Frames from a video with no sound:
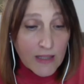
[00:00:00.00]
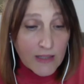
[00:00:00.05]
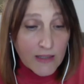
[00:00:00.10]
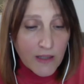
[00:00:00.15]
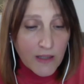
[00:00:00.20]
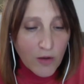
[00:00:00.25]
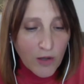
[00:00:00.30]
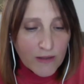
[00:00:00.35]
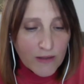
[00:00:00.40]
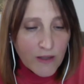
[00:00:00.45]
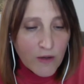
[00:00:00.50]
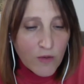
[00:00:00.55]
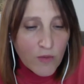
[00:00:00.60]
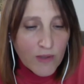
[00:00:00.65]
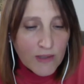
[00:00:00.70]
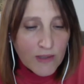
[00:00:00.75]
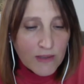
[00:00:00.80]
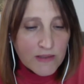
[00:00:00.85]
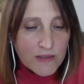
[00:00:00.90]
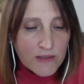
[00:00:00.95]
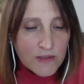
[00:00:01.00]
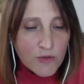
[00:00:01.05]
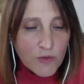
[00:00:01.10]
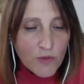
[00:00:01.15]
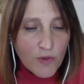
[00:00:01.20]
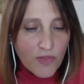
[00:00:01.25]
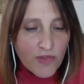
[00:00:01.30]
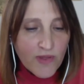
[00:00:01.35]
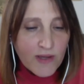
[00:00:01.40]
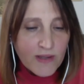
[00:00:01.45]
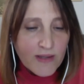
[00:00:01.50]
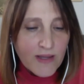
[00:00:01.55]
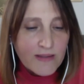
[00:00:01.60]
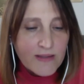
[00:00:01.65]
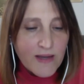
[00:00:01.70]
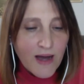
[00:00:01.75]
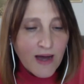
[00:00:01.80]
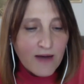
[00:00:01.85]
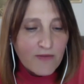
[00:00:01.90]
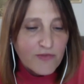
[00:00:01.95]
The other one is, do you think that
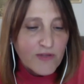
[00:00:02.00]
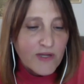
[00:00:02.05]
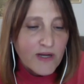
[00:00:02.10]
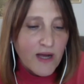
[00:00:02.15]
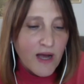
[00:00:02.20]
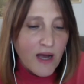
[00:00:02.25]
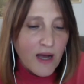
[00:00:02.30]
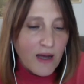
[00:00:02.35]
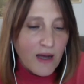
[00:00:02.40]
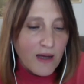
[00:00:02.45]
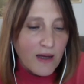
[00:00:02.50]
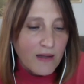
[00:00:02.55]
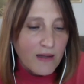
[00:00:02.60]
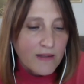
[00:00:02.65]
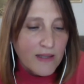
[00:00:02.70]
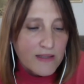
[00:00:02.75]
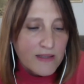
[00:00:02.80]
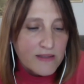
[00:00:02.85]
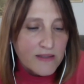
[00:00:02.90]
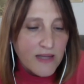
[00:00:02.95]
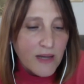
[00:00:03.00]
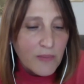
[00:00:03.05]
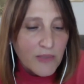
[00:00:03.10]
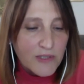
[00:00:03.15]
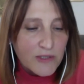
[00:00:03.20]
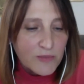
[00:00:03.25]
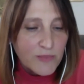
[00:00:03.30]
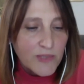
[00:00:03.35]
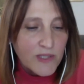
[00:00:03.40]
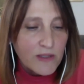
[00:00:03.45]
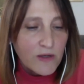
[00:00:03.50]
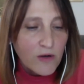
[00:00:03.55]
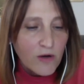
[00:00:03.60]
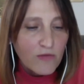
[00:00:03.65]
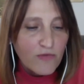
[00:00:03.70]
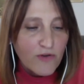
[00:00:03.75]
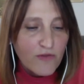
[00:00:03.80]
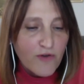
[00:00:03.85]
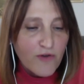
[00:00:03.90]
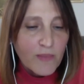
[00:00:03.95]
after the establishment
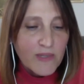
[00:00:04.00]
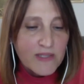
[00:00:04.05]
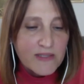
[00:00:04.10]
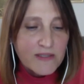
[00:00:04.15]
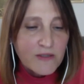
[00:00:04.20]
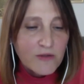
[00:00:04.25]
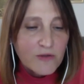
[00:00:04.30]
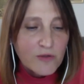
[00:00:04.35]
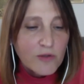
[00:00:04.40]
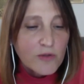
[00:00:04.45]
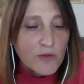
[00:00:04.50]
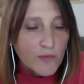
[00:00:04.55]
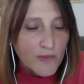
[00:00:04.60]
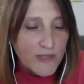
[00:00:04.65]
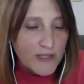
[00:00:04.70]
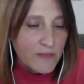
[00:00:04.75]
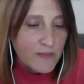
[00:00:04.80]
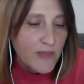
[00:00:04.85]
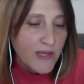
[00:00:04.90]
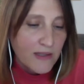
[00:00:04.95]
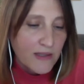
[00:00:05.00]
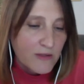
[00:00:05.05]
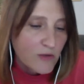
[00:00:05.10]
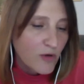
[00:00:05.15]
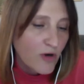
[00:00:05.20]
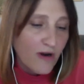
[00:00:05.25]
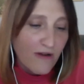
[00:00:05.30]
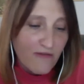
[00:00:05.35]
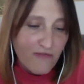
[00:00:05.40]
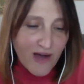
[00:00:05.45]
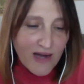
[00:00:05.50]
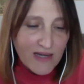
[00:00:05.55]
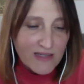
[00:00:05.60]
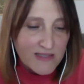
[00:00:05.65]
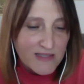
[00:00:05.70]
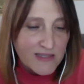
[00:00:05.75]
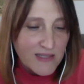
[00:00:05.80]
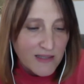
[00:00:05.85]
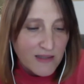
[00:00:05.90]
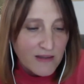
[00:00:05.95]
of a pharmaceutical treatment or a
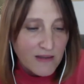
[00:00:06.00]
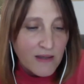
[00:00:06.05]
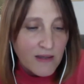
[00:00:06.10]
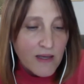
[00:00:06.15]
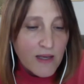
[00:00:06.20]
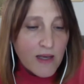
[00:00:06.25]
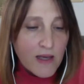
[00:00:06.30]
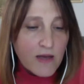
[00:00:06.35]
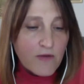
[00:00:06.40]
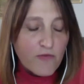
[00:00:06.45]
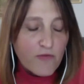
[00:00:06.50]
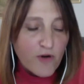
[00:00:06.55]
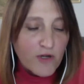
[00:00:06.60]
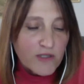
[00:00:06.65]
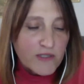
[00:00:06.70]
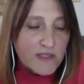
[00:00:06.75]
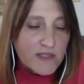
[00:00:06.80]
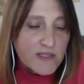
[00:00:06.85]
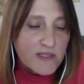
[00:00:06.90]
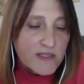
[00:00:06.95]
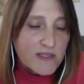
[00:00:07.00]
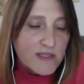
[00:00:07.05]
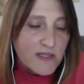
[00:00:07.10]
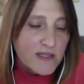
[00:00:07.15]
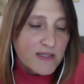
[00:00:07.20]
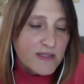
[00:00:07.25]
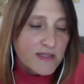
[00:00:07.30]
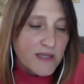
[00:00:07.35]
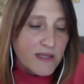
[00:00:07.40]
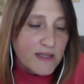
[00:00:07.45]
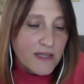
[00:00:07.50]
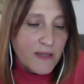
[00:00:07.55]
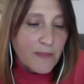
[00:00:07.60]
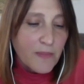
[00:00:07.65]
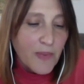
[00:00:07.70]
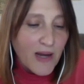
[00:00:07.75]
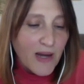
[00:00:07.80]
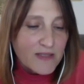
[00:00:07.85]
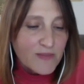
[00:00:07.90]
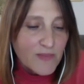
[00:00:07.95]
vaccine for this disease, the
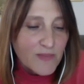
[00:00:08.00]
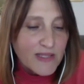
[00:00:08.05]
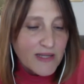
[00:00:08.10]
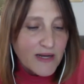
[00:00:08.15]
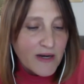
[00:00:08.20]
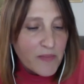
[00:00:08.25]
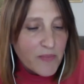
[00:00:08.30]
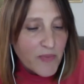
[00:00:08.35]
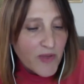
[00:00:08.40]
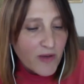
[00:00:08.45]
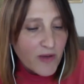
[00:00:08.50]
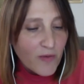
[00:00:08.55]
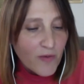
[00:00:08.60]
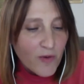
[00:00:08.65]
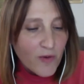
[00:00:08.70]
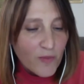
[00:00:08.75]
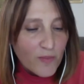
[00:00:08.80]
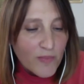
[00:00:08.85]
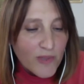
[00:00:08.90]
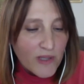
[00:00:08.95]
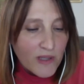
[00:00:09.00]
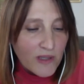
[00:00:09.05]
plasma therapy will